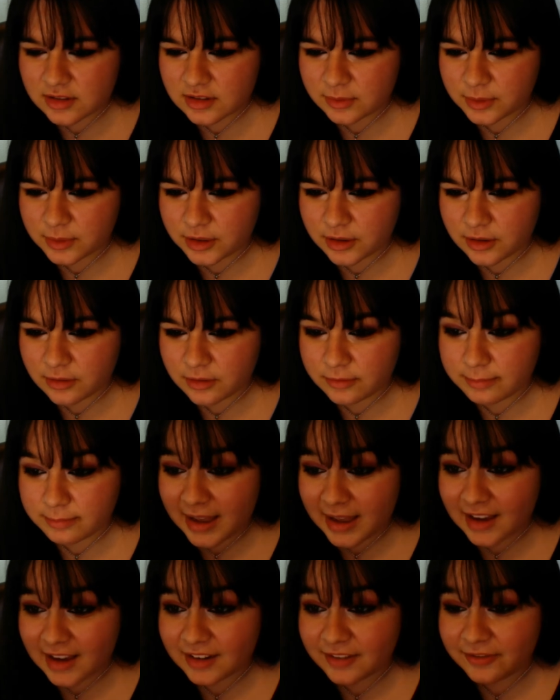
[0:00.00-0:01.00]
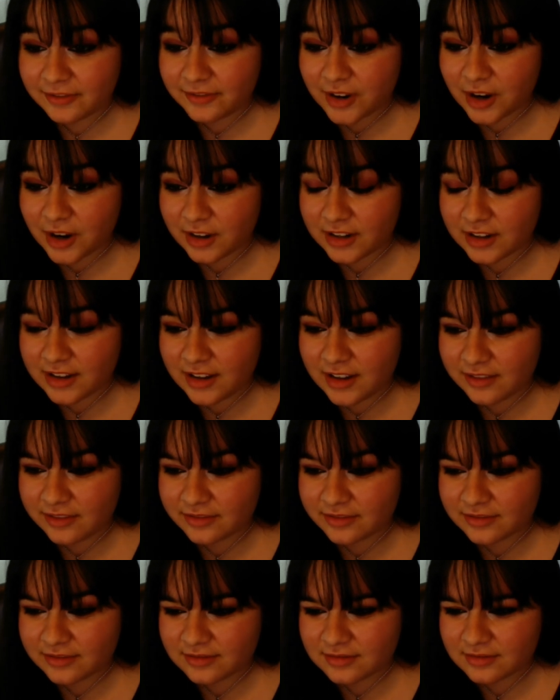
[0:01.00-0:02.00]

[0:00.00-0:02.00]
if we go back far enough,